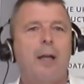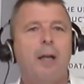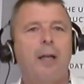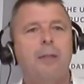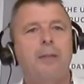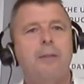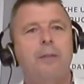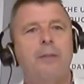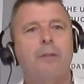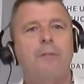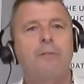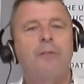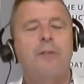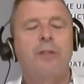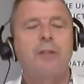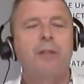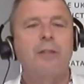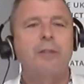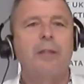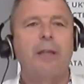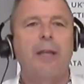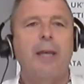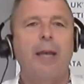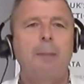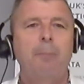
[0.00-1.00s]
and obviously
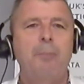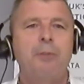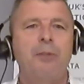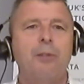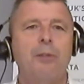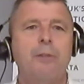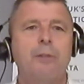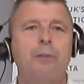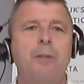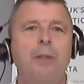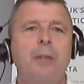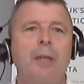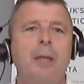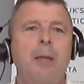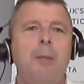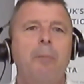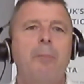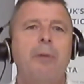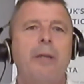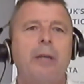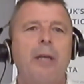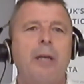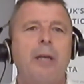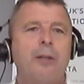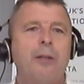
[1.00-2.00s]
it's the capital.
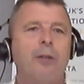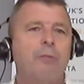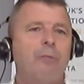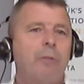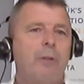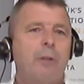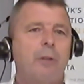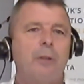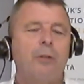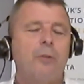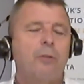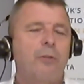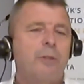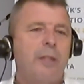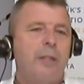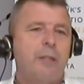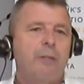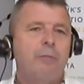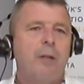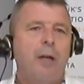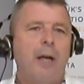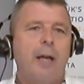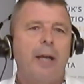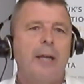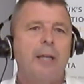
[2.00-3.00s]
But yeah, you're dead
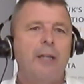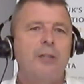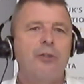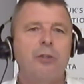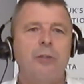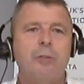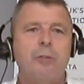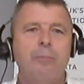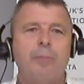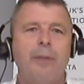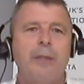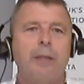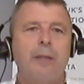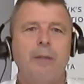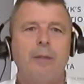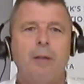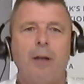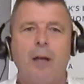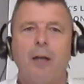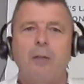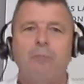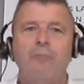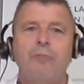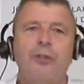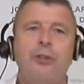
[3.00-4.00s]
right. It shouldn't be
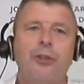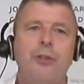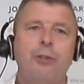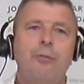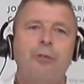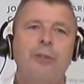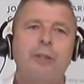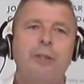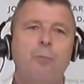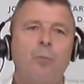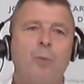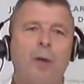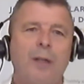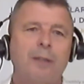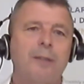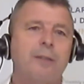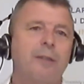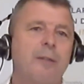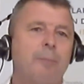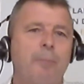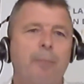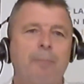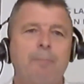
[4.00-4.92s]
reducing one